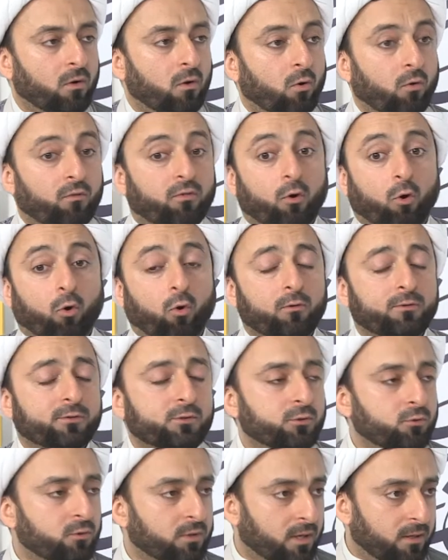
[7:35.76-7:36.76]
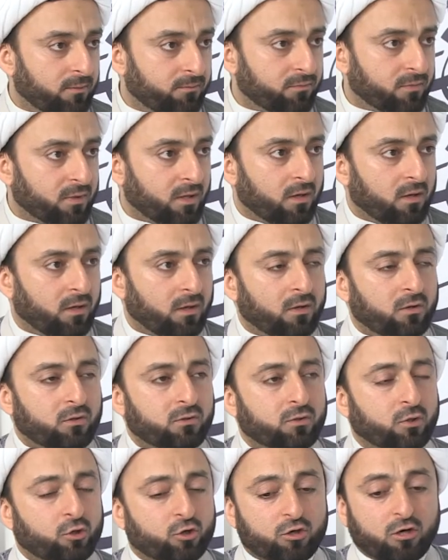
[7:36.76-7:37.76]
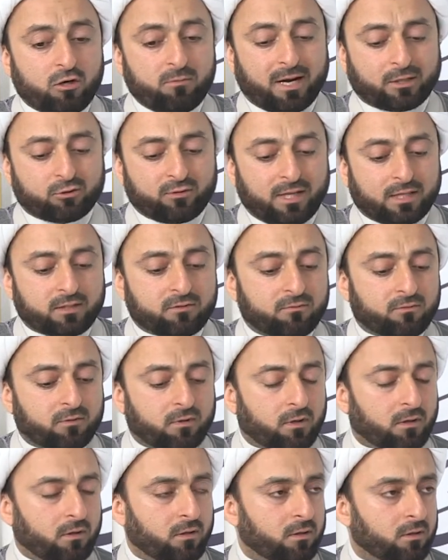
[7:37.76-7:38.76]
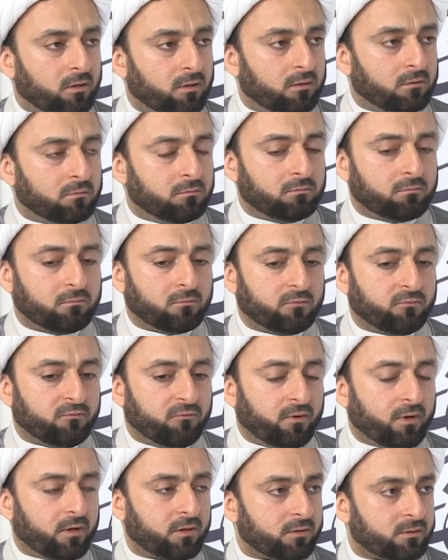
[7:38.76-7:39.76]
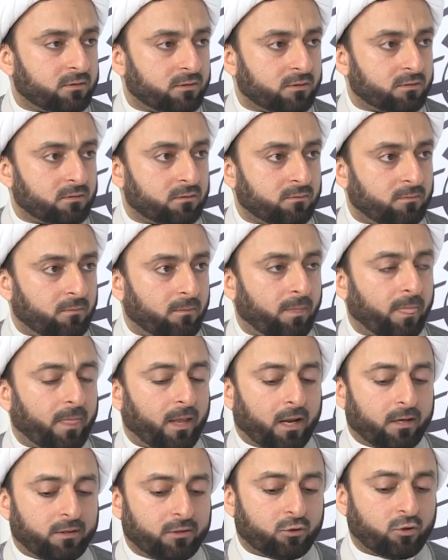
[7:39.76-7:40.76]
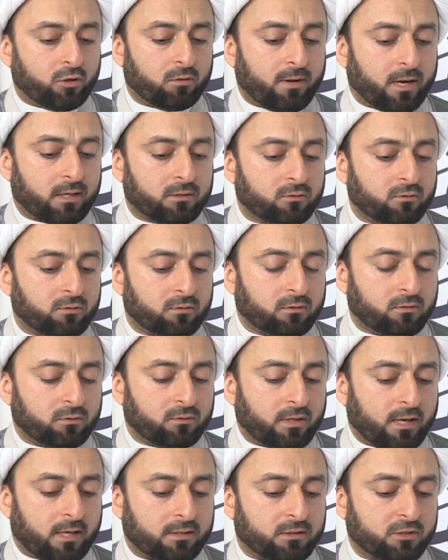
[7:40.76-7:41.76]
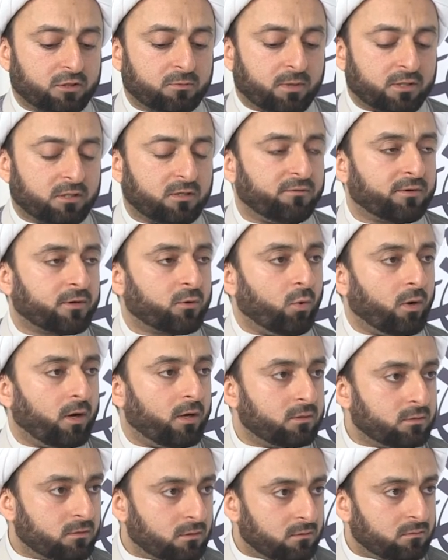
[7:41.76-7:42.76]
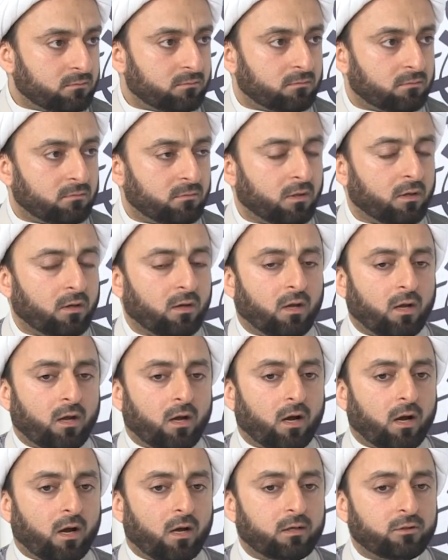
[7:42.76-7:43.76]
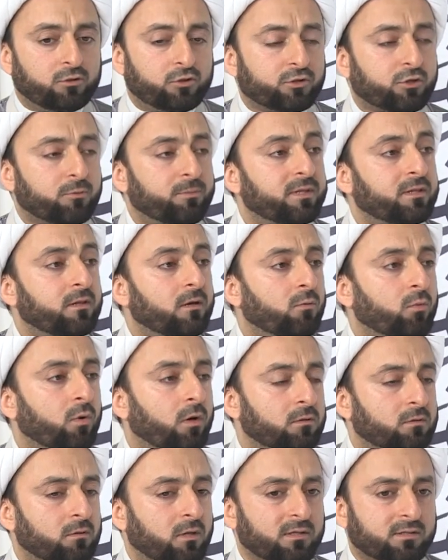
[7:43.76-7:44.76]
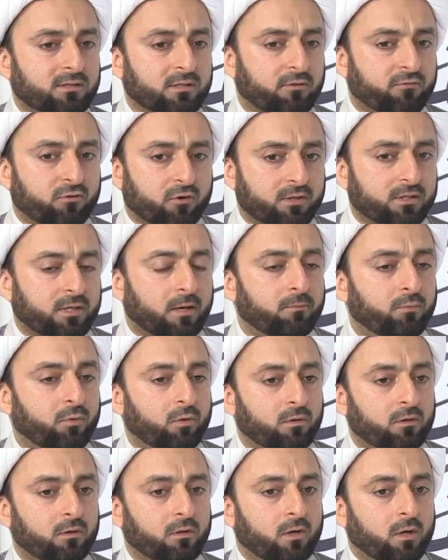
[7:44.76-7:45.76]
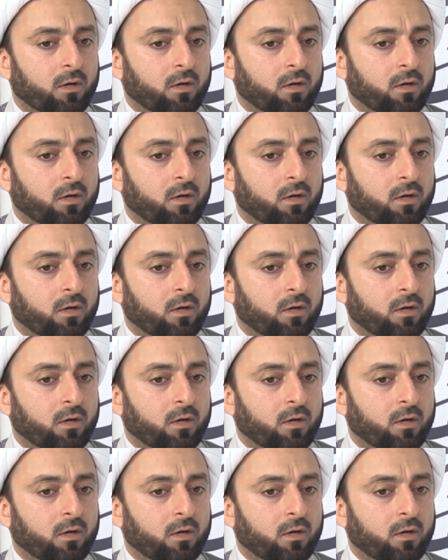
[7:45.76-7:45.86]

or the whole surah. so you go back to that um, verse and you go back to, to that specific word and you just repeat that word. Let's say, for example,